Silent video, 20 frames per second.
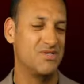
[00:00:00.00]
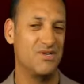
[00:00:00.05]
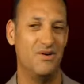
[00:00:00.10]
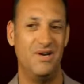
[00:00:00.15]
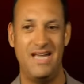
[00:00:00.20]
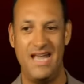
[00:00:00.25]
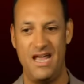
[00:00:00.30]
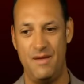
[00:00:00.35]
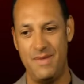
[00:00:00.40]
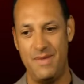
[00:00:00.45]
So
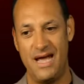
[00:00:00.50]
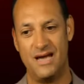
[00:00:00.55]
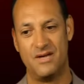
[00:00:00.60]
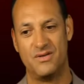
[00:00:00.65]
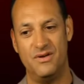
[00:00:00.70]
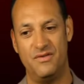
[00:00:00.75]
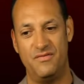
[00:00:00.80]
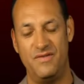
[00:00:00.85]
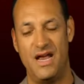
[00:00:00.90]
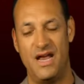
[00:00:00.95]
he came back
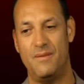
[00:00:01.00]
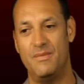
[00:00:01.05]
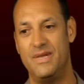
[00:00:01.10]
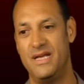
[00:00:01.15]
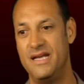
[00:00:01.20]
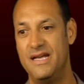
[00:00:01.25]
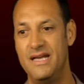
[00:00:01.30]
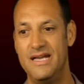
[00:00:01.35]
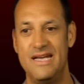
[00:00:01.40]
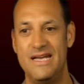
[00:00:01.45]
to a
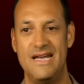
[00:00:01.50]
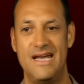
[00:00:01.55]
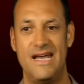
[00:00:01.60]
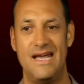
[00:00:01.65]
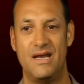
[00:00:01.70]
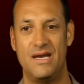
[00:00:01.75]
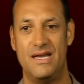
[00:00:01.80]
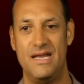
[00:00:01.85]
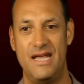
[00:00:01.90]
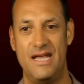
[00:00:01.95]
family
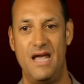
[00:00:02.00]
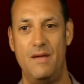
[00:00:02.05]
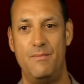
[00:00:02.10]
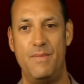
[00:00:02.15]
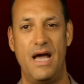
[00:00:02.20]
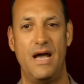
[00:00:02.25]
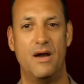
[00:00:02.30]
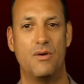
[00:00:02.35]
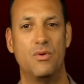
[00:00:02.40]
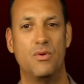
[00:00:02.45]
and he came
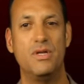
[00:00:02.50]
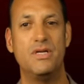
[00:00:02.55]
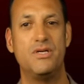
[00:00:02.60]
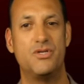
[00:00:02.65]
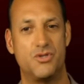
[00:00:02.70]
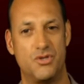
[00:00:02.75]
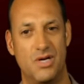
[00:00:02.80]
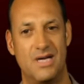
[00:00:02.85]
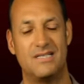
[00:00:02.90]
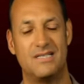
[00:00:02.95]
back really
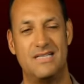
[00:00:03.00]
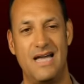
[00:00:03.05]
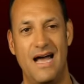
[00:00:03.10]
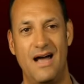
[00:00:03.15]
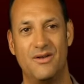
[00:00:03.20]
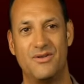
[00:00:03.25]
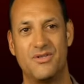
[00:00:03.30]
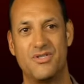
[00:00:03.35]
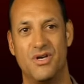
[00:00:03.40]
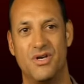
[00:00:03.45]
stressed
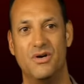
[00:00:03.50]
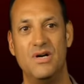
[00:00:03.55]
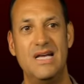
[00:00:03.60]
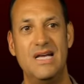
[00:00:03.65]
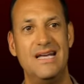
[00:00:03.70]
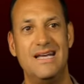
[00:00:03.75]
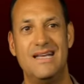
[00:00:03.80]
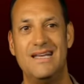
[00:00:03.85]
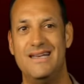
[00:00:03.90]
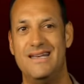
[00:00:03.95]
out. And so
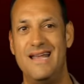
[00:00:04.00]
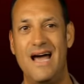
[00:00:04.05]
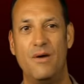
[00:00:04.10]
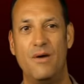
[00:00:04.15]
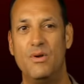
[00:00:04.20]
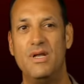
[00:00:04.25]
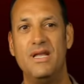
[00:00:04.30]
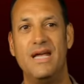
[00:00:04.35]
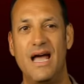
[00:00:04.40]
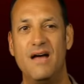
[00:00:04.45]
not
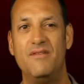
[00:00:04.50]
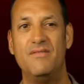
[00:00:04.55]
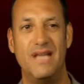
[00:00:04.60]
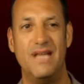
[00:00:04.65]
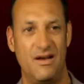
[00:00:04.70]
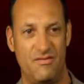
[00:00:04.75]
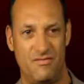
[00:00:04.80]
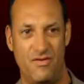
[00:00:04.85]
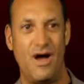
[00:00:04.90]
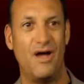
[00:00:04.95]
really having
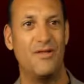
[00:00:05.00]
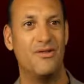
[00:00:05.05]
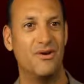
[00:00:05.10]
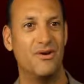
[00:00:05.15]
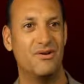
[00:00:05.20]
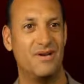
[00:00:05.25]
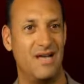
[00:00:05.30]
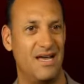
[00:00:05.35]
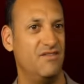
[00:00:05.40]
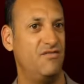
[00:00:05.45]
that
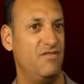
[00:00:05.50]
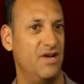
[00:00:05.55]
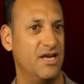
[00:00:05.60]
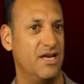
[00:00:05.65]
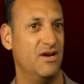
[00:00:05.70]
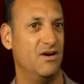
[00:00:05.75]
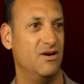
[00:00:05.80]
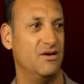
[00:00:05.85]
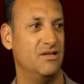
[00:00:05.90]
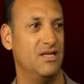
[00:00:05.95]
father kind of
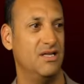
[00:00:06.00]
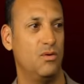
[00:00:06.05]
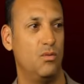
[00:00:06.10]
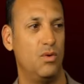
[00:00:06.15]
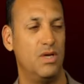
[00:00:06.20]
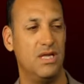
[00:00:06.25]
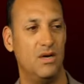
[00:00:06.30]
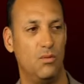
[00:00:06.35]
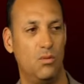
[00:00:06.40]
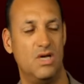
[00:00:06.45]
figure and then the
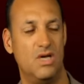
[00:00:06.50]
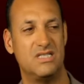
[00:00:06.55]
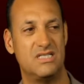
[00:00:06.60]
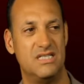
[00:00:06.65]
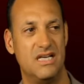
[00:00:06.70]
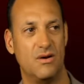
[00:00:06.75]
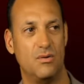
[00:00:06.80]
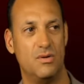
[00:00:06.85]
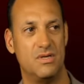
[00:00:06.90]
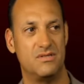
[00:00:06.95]
one that was
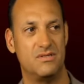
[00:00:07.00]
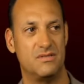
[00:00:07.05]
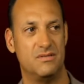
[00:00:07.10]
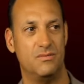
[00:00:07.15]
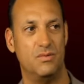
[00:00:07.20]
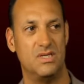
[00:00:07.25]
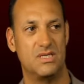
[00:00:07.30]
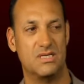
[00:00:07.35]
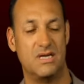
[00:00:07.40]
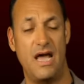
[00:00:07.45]
there was,
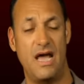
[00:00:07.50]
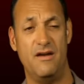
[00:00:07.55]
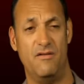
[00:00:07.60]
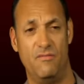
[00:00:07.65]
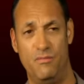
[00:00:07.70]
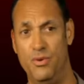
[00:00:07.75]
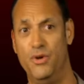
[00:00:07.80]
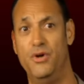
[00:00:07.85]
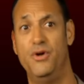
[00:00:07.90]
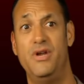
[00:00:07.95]
was kind
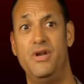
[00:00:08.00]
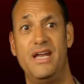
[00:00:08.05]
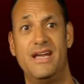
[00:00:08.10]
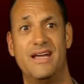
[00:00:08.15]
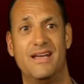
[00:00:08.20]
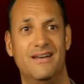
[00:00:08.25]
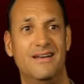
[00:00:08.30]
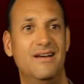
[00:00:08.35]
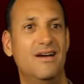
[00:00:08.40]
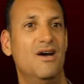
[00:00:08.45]
of
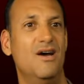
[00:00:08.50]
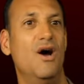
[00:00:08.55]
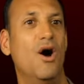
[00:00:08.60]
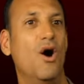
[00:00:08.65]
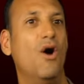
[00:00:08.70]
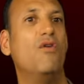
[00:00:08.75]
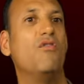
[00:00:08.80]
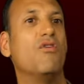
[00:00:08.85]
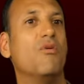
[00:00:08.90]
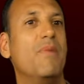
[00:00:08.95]
brooding and
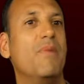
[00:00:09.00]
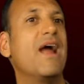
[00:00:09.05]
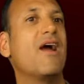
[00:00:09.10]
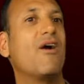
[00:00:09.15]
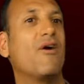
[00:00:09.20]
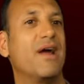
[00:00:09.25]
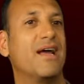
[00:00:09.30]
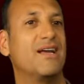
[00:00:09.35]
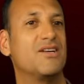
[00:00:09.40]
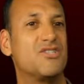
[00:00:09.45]

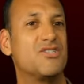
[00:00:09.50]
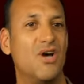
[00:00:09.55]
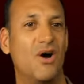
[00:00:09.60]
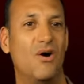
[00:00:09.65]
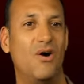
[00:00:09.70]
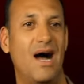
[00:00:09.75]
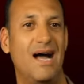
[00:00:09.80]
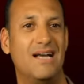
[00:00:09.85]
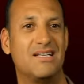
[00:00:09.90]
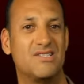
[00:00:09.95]
overbearing.
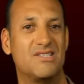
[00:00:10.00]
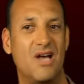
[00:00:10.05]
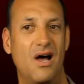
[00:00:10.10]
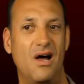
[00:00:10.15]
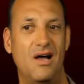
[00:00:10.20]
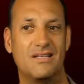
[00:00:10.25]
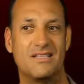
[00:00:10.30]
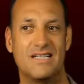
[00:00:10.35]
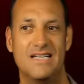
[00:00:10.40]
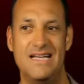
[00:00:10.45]
So I
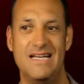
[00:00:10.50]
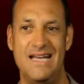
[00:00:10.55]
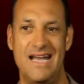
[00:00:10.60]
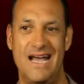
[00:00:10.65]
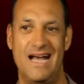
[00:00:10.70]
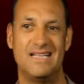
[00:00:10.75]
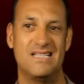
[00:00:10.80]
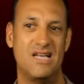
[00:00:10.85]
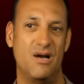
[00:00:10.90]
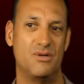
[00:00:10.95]
sought,
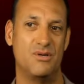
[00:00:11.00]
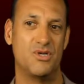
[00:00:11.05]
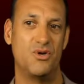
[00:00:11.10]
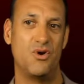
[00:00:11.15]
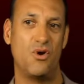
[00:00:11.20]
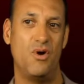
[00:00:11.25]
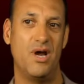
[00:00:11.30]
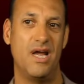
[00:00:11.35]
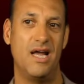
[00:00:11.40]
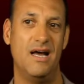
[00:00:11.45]
as I was
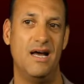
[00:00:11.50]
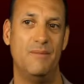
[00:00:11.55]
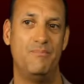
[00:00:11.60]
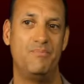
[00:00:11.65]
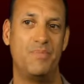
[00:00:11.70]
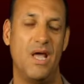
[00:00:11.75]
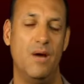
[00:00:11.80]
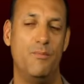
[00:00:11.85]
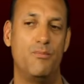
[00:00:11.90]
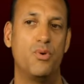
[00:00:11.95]
growing up,
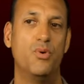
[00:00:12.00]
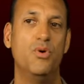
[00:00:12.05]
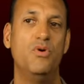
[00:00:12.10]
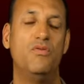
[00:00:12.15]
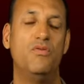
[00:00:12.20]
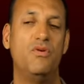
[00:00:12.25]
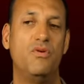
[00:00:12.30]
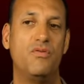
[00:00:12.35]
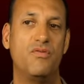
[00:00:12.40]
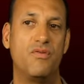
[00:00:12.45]

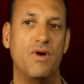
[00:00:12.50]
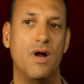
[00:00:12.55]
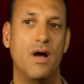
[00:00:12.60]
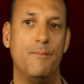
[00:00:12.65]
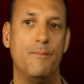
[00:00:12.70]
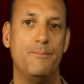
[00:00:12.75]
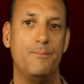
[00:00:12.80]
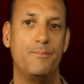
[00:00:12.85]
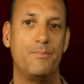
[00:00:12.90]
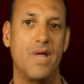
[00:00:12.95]
approval
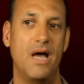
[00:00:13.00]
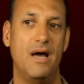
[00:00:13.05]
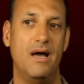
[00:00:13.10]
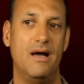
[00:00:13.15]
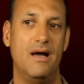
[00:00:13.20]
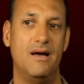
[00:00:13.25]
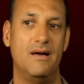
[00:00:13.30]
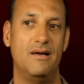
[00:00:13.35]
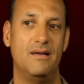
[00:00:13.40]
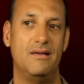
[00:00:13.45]
from,
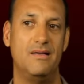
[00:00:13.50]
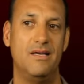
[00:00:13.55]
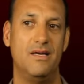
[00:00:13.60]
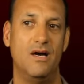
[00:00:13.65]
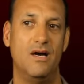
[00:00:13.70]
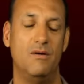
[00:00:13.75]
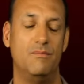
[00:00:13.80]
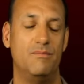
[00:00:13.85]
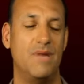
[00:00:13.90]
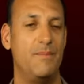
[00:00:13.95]
uh, you
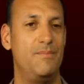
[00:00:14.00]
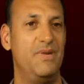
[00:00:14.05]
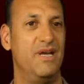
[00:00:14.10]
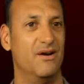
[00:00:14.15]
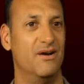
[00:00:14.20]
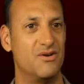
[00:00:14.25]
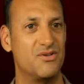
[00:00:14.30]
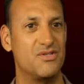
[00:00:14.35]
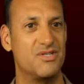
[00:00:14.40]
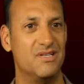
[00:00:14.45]
know, my
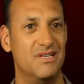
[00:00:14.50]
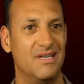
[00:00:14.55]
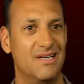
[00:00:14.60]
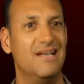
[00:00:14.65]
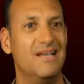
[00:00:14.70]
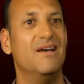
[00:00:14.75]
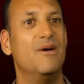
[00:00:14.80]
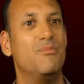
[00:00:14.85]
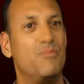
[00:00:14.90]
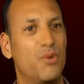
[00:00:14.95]
peers
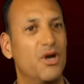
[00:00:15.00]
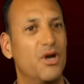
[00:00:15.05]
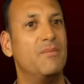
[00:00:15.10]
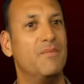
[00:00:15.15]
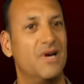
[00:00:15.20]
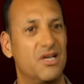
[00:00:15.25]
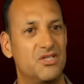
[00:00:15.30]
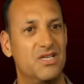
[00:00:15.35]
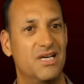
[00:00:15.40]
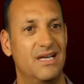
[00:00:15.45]
pretty
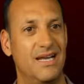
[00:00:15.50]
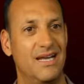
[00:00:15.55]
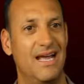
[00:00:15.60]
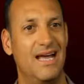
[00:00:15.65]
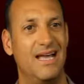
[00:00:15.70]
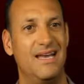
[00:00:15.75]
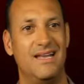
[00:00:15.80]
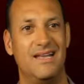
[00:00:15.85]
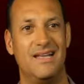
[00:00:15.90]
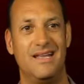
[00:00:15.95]
much it.
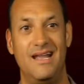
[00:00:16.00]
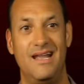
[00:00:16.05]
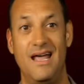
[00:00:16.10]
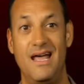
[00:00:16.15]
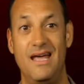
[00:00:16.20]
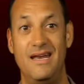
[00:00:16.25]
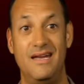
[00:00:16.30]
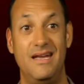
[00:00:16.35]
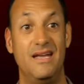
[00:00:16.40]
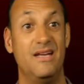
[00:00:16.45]
And it
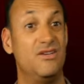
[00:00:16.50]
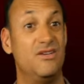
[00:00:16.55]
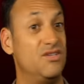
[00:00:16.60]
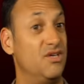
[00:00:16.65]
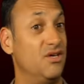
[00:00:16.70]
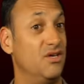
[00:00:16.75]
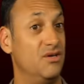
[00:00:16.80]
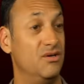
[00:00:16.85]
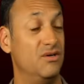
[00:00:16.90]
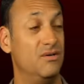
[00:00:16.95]
led
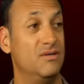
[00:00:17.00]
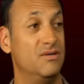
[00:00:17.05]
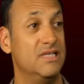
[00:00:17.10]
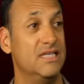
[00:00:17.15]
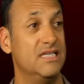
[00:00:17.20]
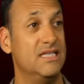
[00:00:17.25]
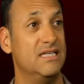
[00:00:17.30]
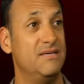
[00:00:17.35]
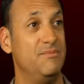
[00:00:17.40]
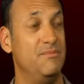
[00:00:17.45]
into
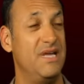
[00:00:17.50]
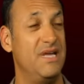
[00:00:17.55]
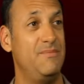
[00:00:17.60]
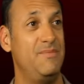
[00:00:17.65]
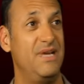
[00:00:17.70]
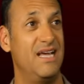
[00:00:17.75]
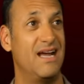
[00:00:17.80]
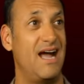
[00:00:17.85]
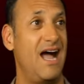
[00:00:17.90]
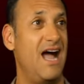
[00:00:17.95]
me
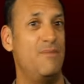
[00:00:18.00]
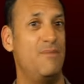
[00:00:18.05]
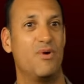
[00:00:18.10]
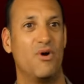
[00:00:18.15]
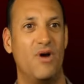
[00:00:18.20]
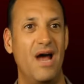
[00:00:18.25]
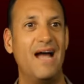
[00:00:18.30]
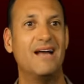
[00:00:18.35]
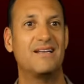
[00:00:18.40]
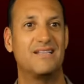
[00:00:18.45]
being
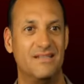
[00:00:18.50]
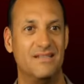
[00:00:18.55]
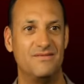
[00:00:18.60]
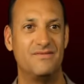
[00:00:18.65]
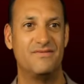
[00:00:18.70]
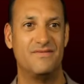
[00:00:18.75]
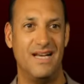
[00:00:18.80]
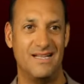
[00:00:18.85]
hyperactive.